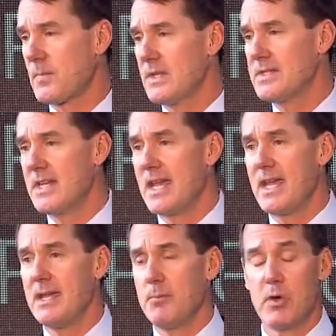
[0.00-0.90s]

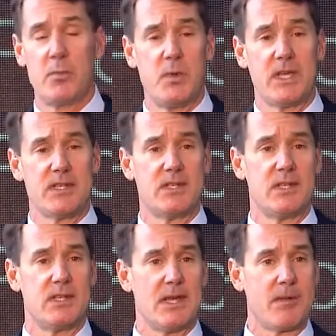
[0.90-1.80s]
Today, both because of the
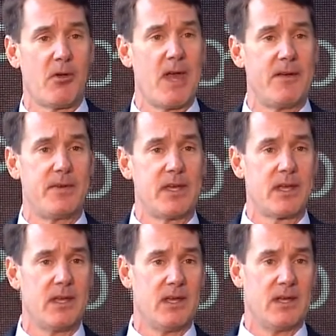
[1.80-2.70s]

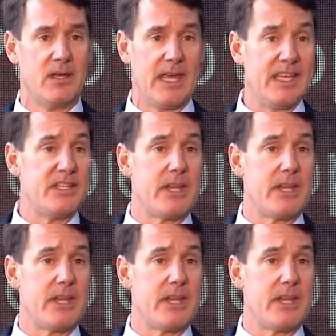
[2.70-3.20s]
age